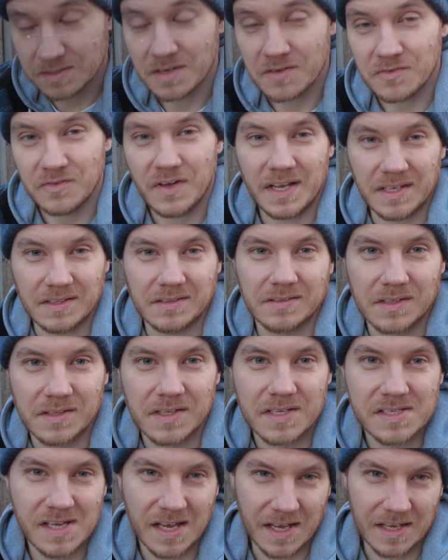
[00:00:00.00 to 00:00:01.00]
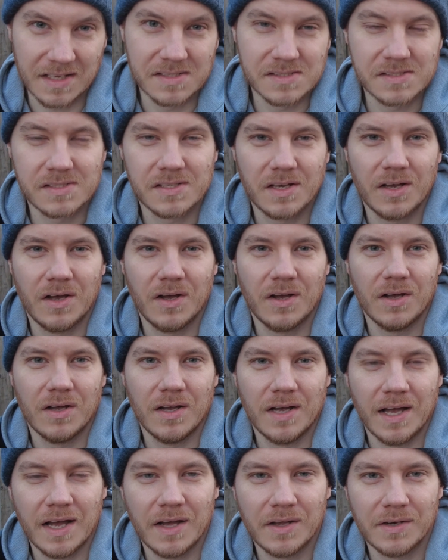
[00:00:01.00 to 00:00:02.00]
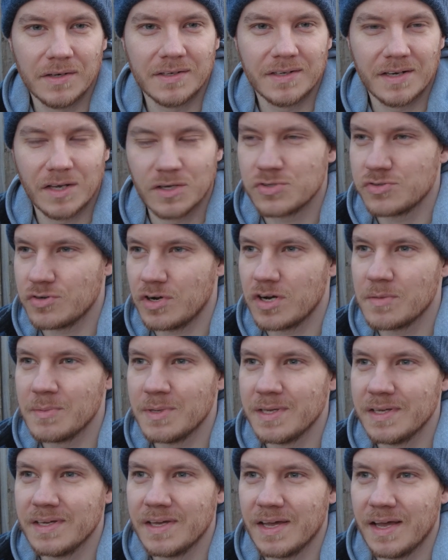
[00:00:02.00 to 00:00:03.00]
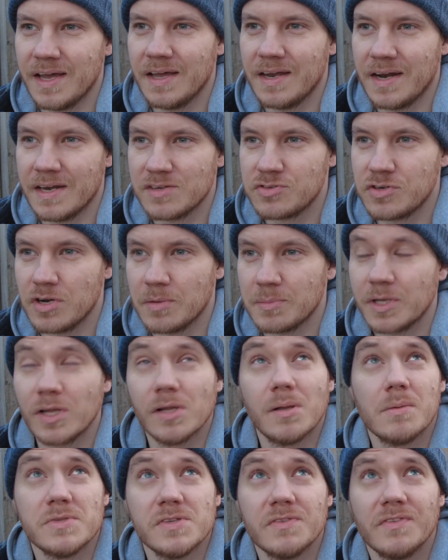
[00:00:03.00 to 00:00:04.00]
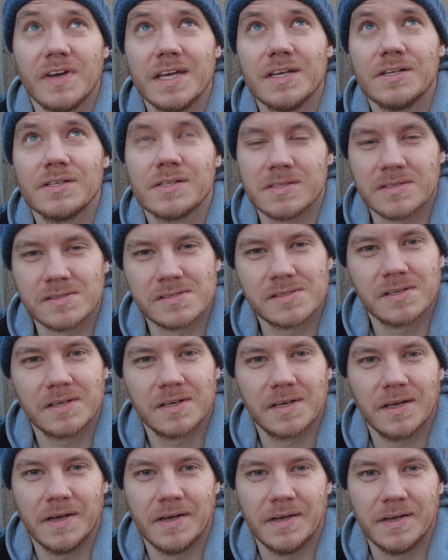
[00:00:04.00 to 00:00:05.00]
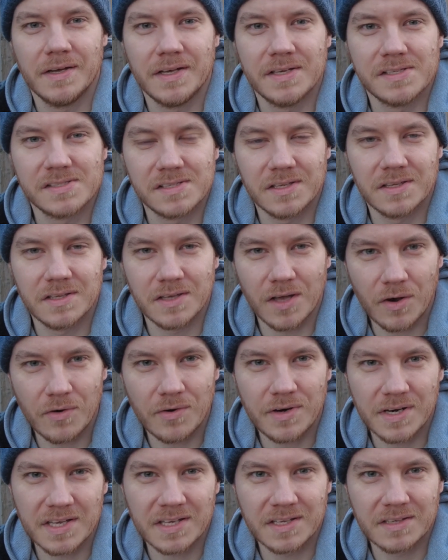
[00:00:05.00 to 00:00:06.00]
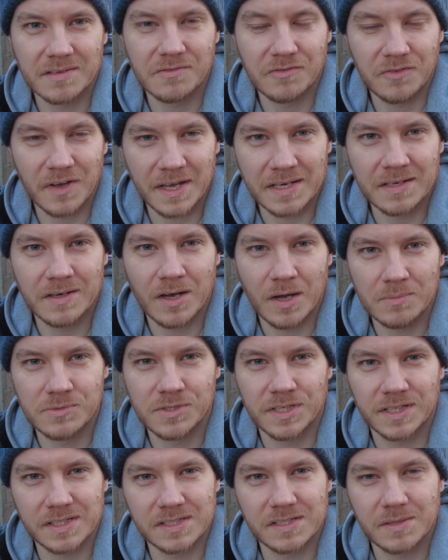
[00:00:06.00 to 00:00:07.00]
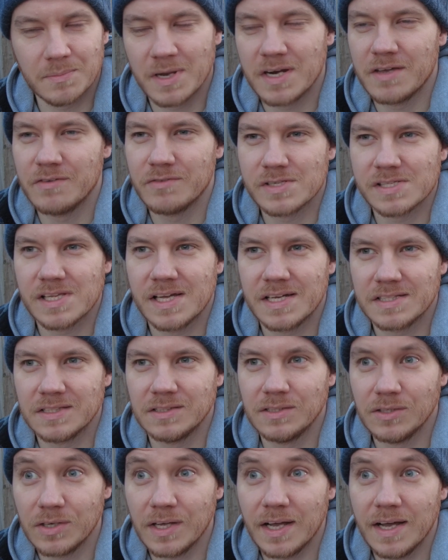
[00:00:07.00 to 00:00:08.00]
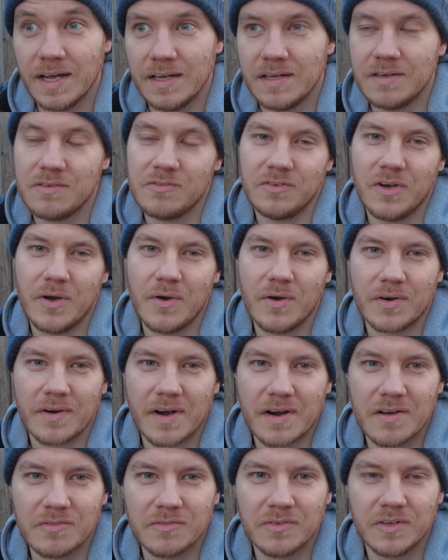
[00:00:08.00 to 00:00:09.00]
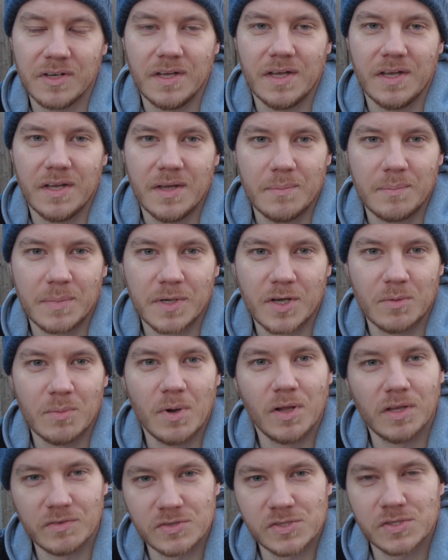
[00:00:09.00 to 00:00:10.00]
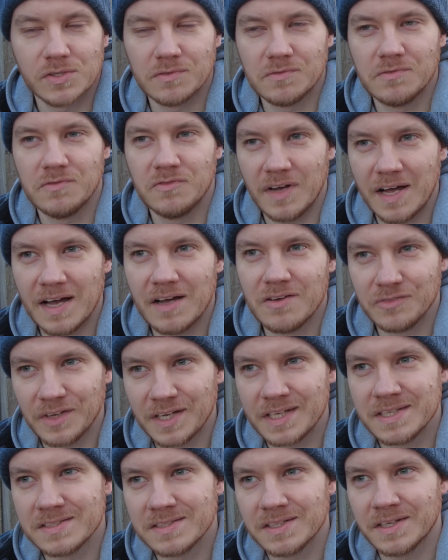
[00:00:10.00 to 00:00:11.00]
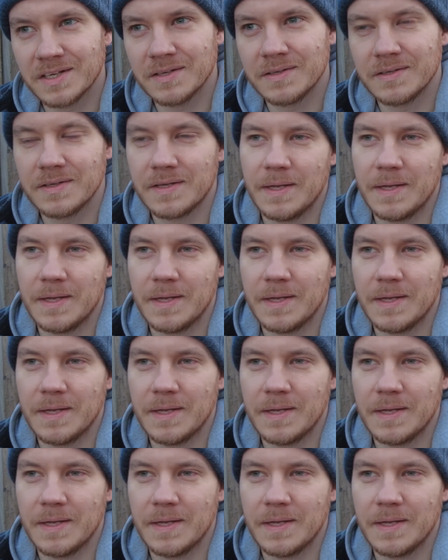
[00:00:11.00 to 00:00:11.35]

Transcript: the effect that this has on astronomy and astronomical observations is that the already faint objects that many of us like to look at and photograph become all of a sudden far fainter.